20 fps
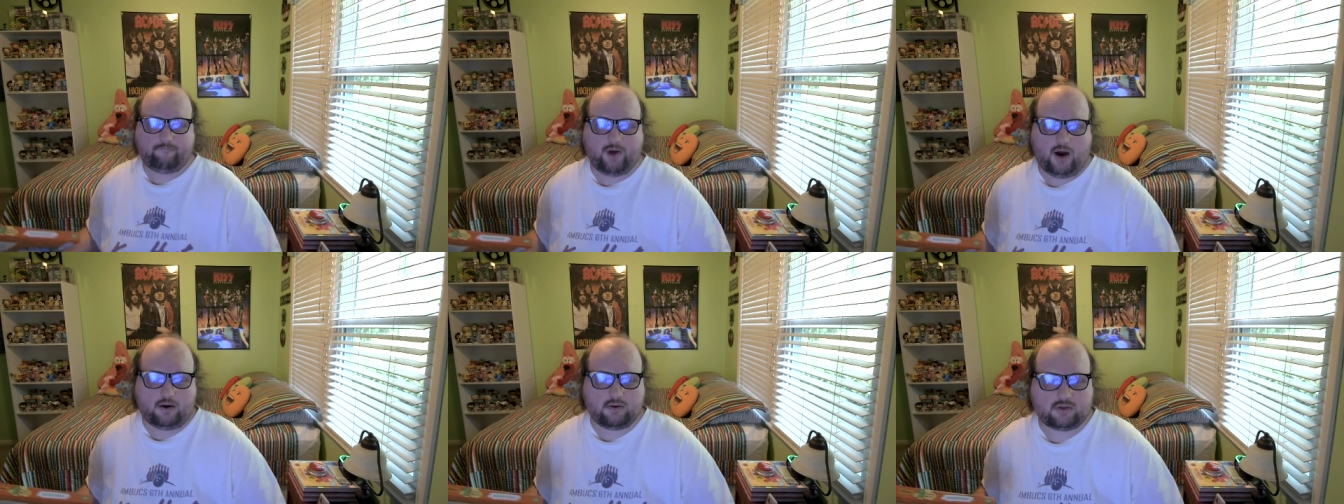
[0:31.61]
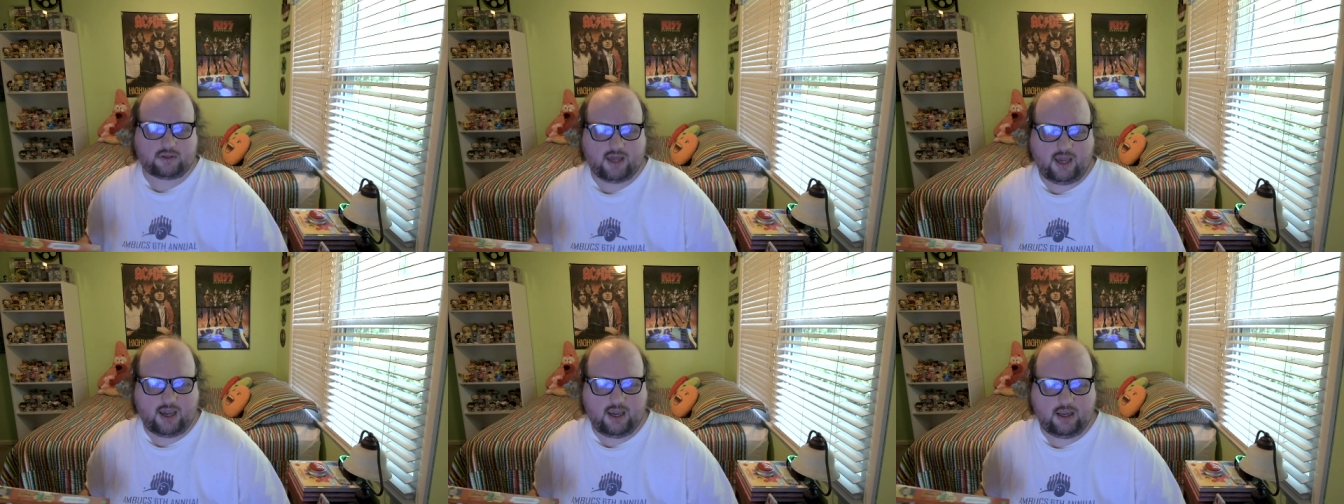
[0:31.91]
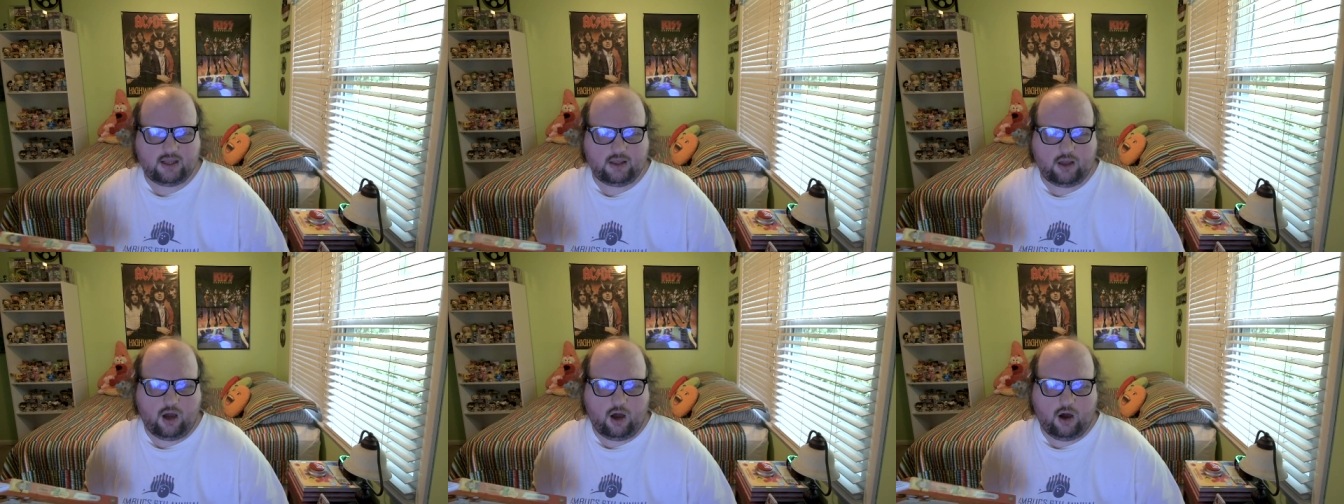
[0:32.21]

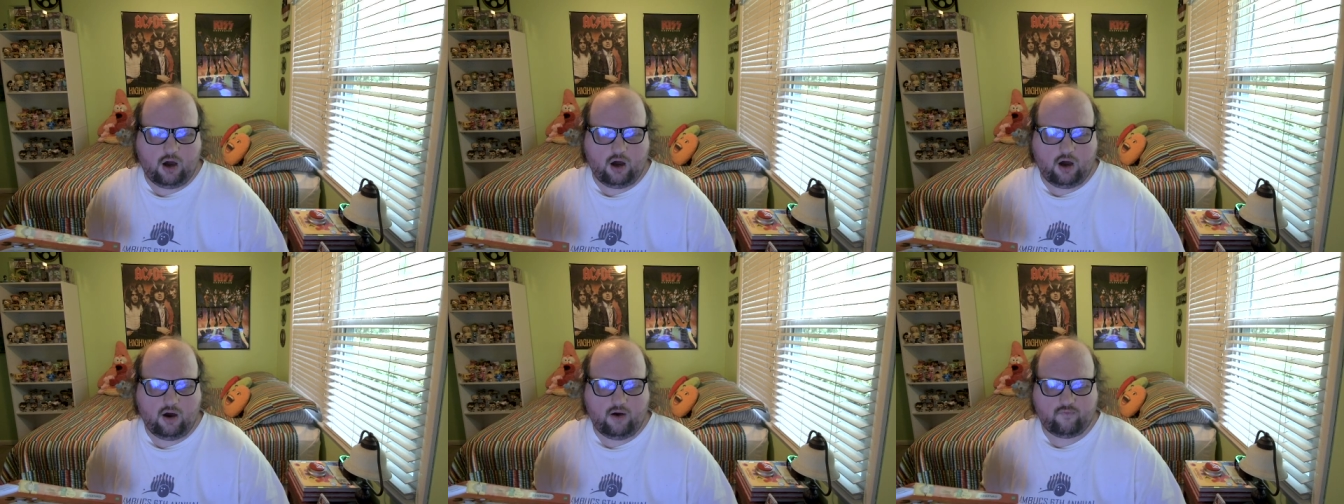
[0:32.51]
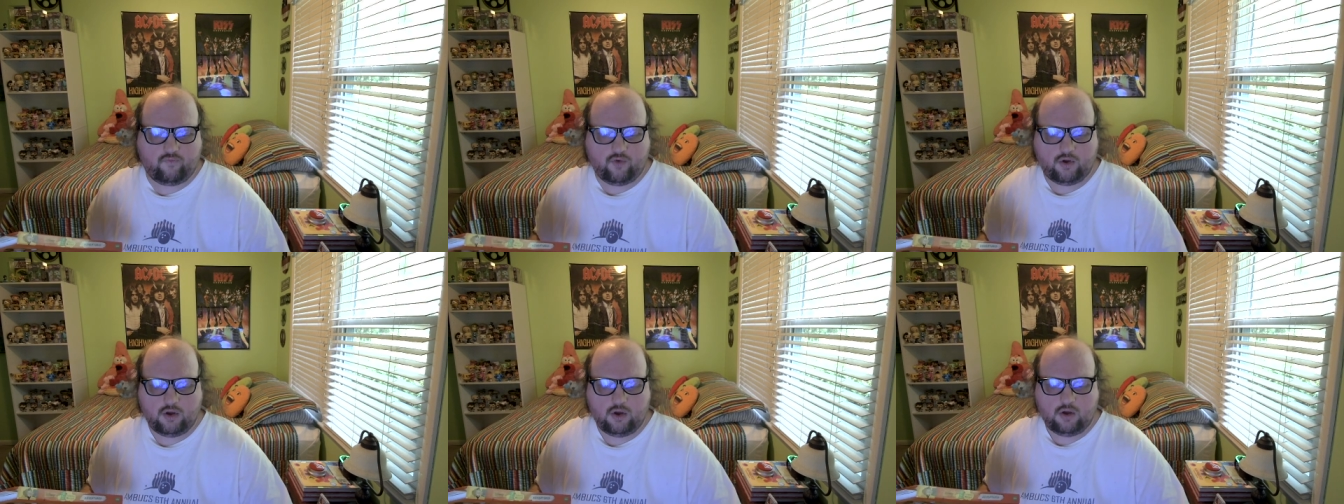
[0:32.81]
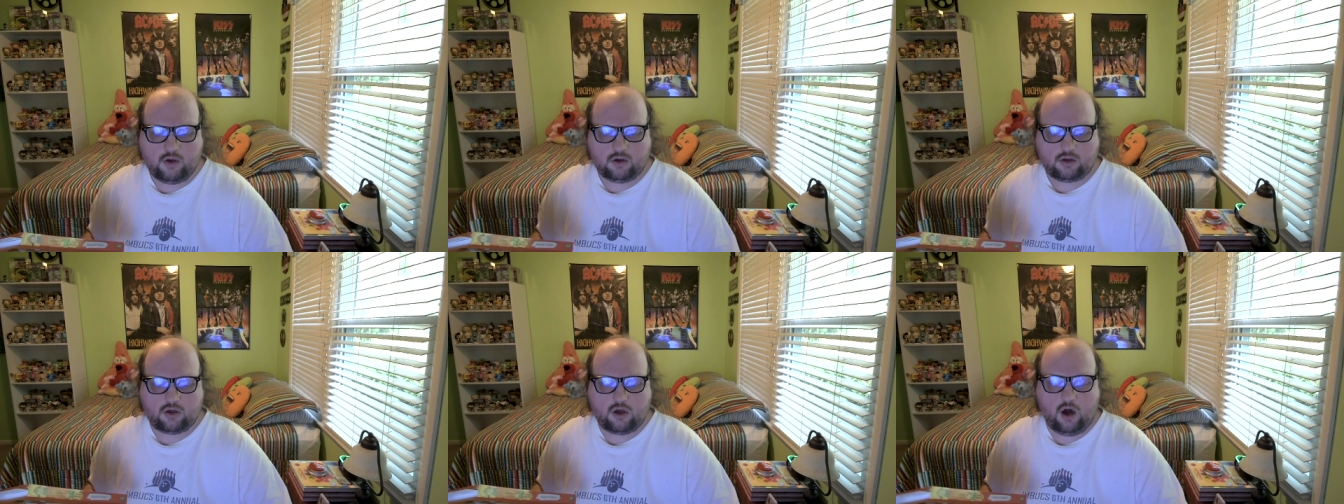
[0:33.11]
13 of
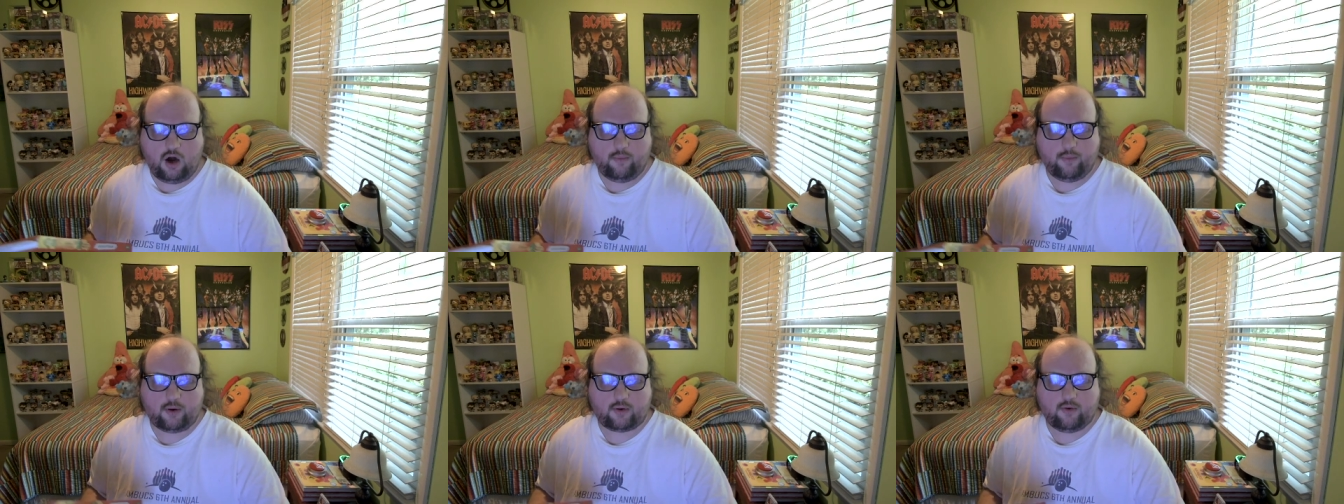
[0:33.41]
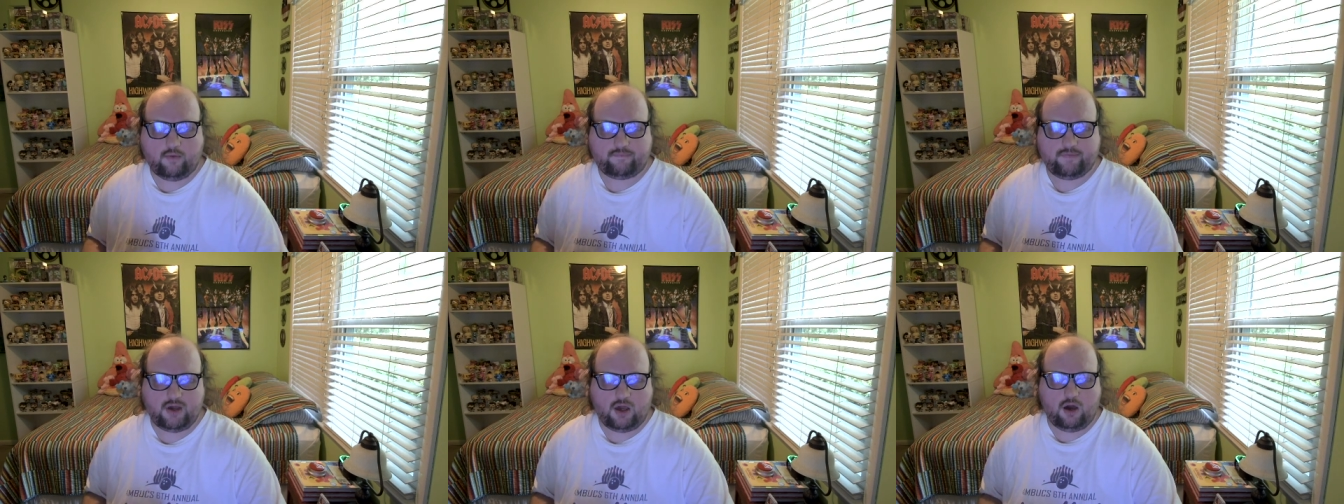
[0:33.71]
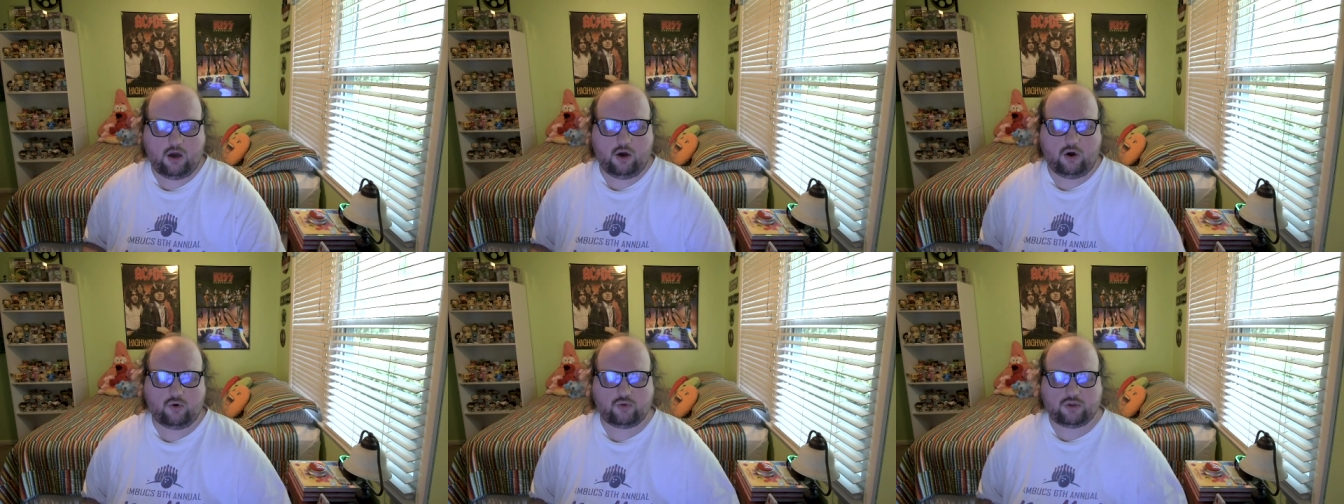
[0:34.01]
Comic Book
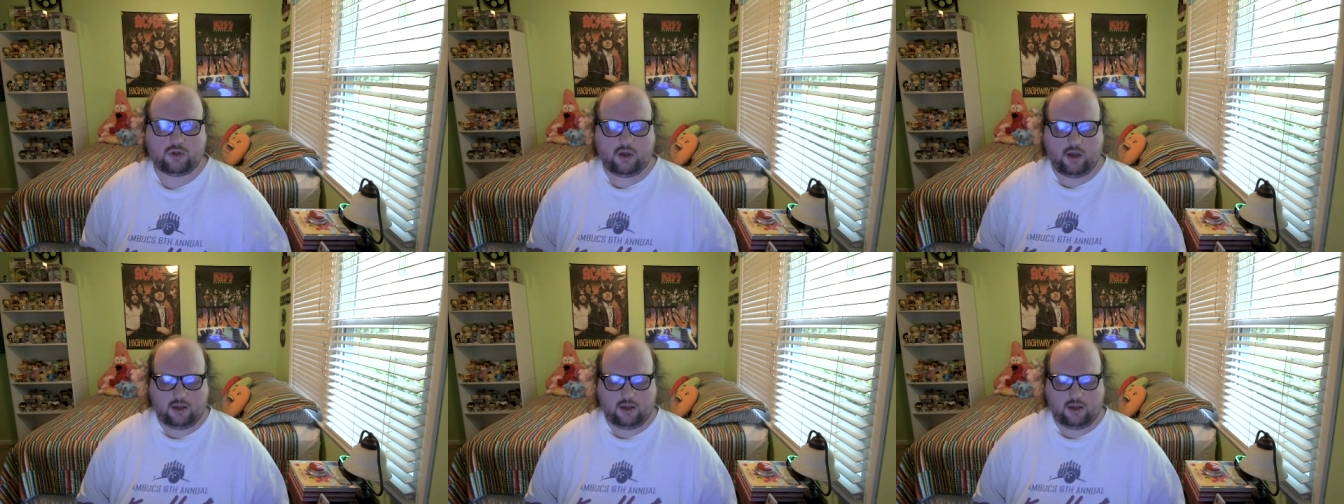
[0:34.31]
Reviews.